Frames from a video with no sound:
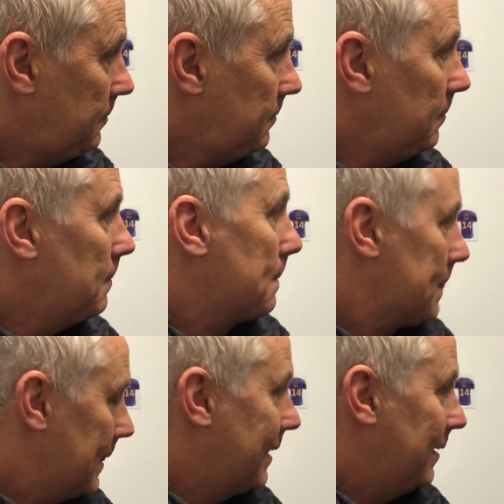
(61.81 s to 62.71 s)
I mean,
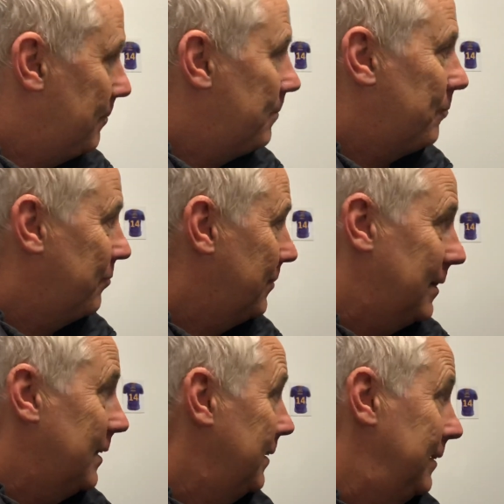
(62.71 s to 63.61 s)
look, we know
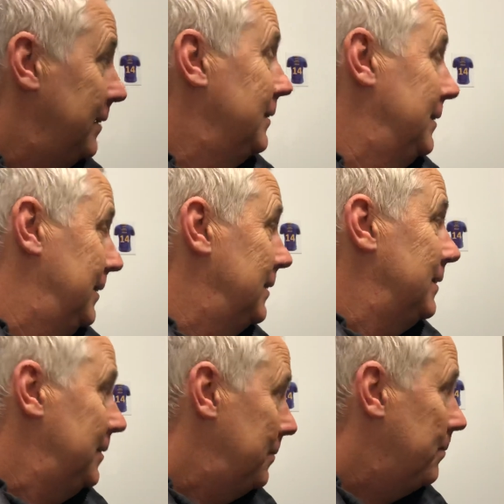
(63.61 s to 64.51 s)
it's not Steve's
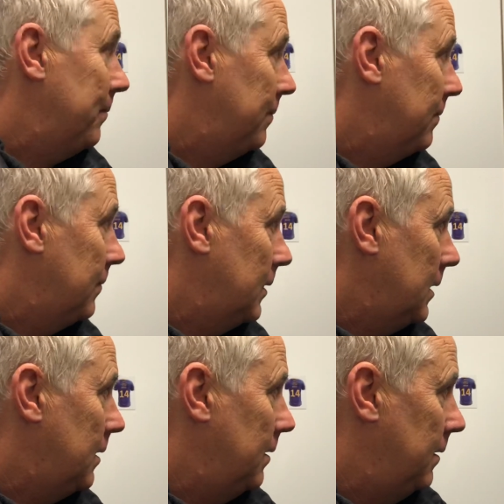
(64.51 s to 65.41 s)
fault, but I mean, how
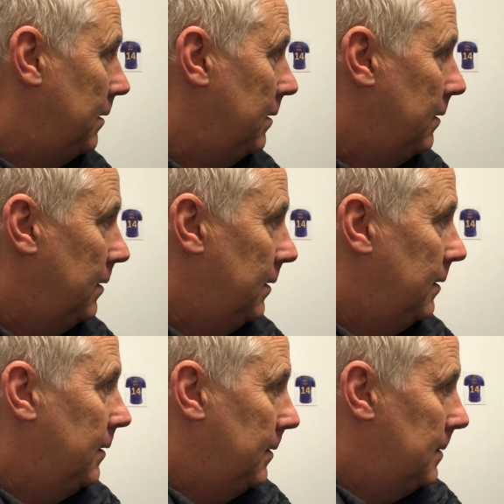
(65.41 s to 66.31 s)
difficult
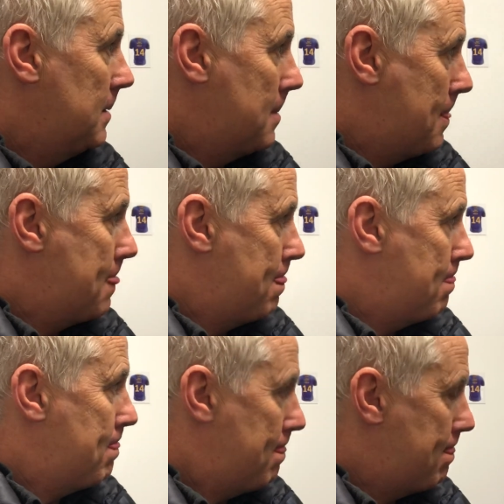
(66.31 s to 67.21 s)
was it for the
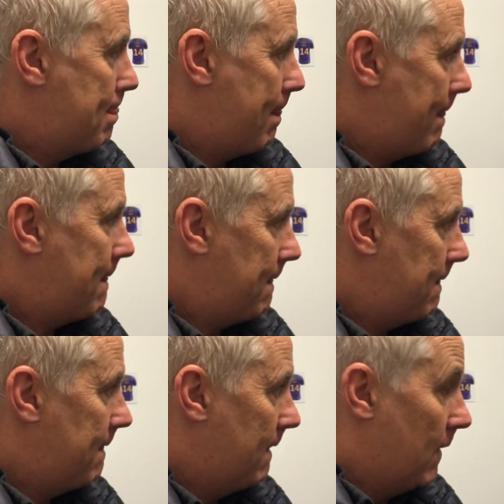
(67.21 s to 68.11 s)
players, for both teams to
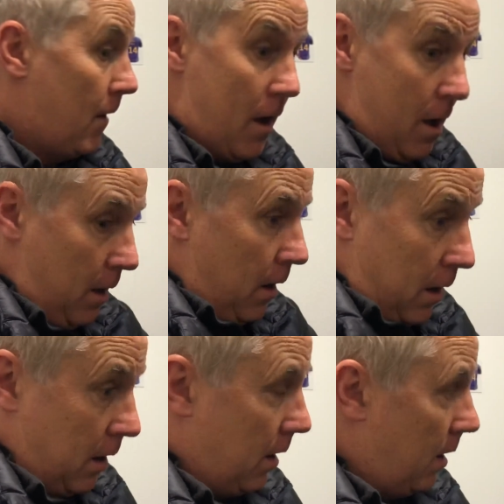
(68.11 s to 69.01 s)
play out there?